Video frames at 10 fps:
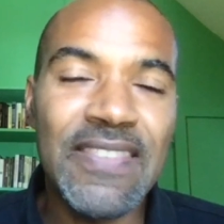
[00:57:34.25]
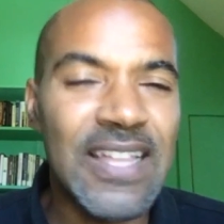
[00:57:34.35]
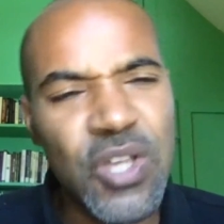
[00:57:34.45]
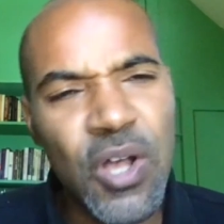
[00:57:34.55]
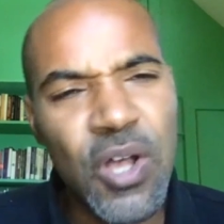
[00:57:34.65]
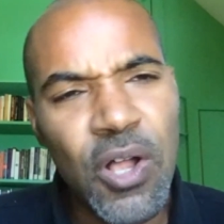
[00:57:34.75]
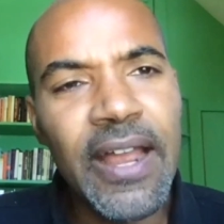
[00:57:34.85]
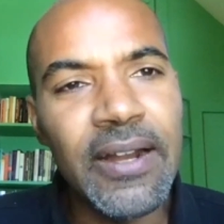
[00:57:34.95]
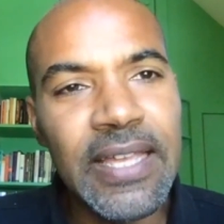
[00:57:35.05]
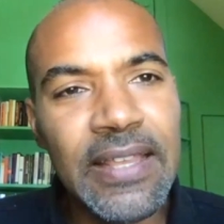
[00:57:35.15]
I think that's
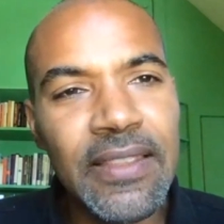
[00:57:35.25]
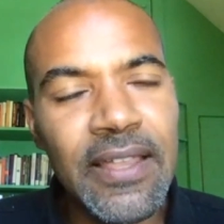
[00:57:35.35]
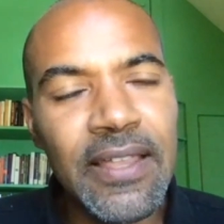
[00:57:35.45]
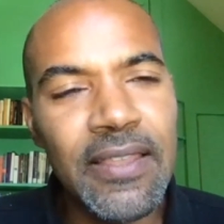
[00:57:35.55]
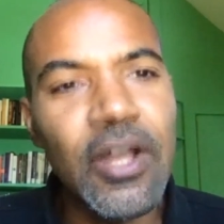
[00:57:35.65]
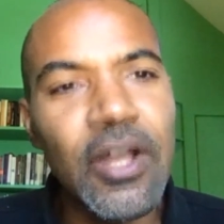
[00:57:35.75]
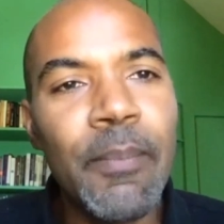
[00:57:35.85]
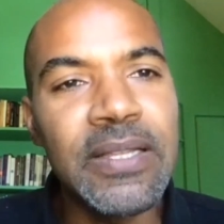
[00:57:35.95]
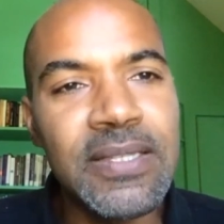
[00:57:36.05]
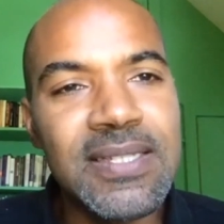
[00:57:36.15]
all there in the, the
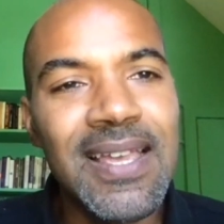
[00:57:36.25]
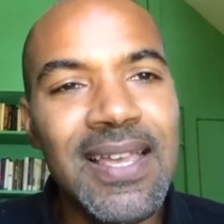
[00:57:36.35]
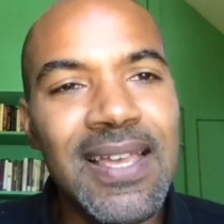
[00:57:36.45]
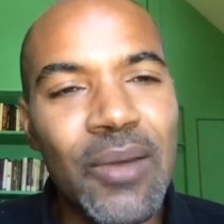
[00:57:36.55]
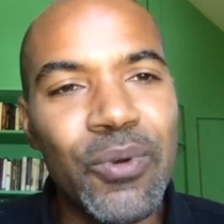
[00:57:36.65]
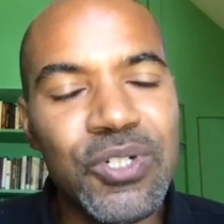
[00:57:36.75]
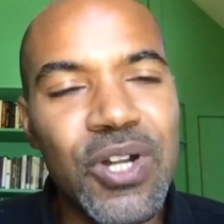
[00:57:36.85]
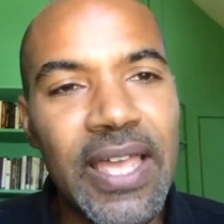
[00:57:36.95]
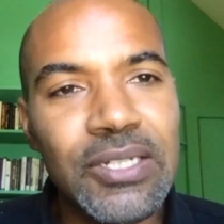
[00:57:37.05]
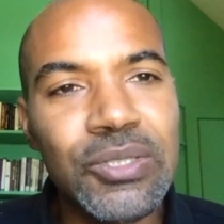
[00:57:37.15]
commons that
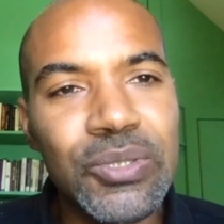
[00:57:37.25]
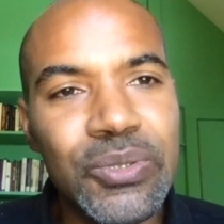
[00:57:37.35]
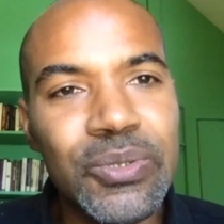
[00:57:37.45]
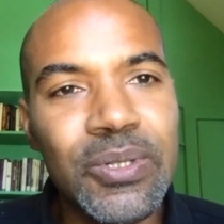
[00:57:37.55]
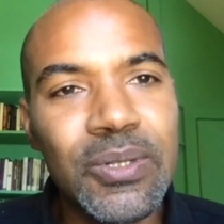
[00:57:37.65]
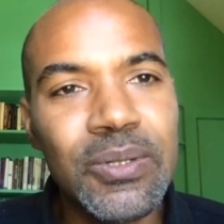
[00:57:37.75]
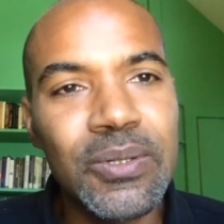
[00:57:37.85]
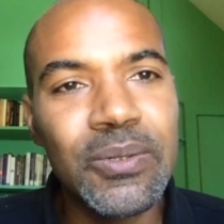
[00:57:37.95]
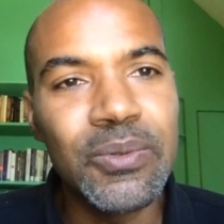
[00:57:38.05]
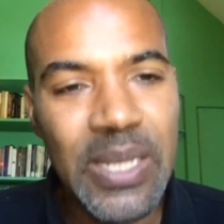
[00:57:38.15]
we're trying to
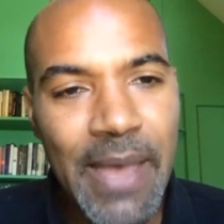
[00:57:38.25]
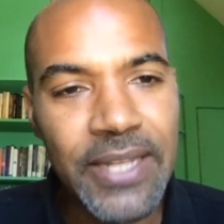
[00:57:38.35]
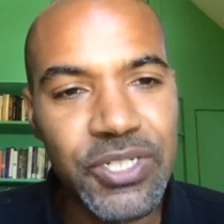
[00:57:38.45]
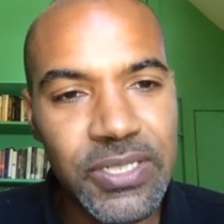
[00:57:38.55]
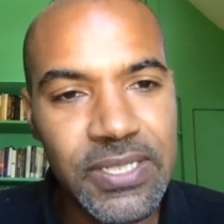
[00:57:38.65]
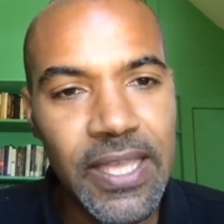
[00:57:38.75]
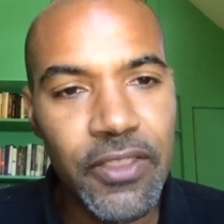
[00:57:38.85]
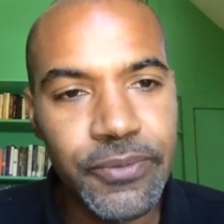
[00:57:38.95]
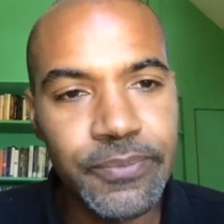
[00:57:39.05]
reimagine